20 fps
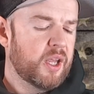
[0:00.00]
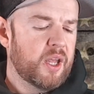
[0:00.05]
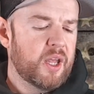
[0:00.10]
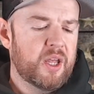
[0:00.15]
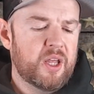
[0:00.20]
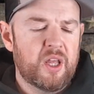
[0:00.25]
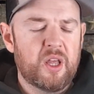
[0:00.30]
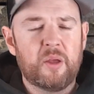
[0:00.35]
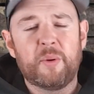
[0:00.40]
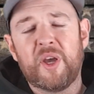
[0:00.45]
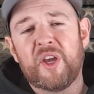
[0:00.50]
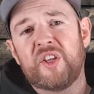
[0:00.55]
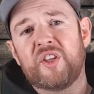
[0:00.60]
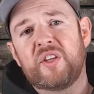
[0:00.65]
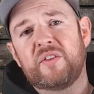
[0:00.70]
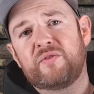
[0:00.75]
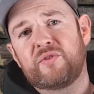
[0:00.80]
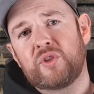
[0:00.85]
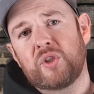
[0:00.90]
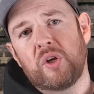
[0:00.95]
And
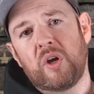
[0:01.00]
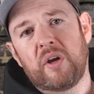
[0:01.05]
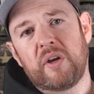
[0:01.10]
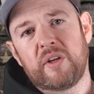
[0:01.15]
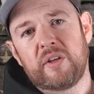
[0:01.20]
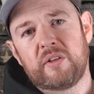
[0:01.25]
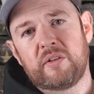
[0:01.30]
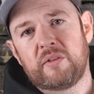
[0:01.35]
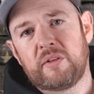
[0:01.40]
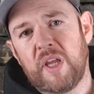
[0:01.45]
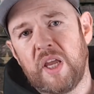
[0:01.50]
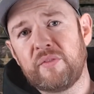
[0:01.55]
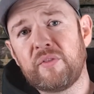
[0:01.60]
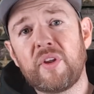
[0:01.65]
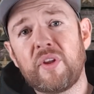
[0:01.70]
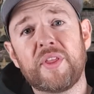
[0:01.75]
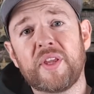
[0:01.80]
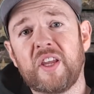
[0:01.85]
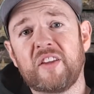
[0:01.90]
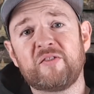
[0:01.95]
they've shot
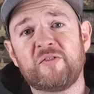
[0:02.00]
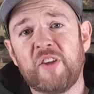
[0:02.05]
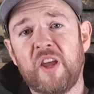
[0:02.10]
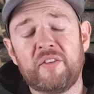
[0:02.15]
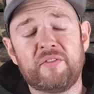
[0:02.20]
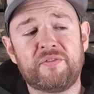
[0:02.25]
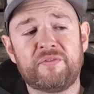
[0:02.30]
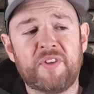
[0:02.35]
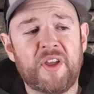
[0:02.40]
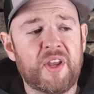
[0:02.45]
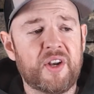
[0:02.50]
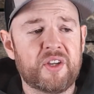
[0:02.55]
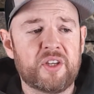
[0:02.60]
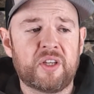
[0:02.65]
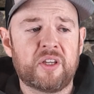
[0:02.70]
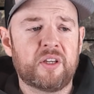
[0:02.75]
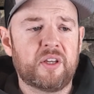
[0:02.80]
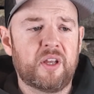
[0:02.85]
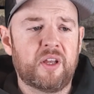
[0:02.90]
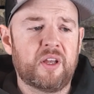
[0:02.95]
everything I've fed it.
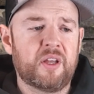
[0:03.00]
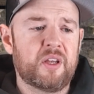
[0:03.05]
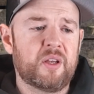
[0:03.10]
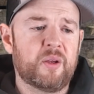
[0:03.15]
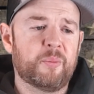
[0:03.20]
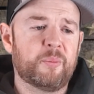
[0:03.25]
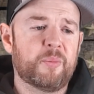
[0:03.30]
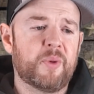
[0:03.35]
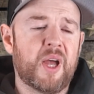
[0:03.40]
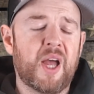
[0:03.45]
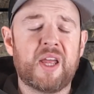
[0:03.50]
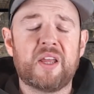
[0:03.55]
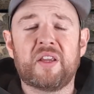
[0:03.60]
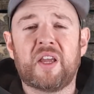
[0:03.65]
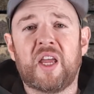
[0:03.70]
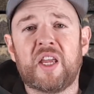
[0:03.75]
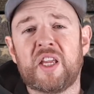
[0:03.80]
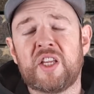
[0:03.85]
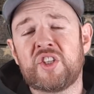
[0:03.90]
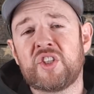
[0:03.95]

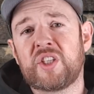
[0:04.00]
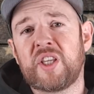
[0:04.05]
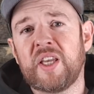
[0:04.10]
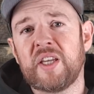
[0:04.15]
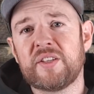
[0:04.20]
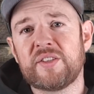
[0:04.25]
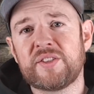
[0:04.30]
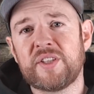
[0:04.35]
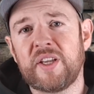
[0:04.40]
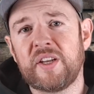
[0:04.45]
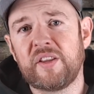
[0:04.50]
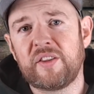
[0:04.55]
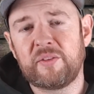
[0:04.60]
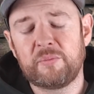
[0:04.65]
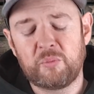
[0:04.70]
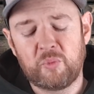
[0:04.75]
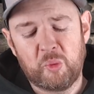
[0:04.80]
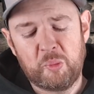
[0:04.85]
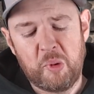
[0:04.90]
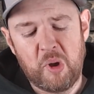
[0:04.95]
I just can't see anything
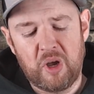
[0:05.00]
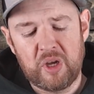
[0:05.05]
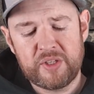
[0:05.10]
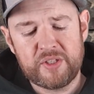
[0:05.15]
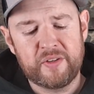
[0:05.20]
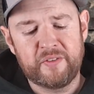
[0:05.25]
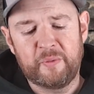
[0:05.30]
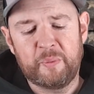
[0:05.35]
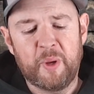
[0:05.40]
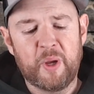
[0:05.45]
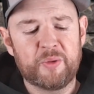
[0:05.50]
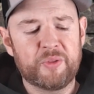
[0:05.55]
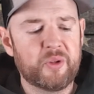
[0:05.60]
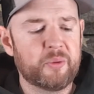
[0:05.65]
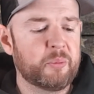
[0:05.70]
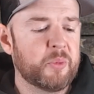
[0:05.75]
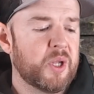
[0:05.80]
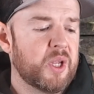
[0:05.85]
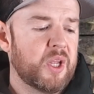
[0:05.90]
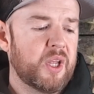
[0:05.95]
more positive about
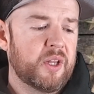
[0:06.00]
them.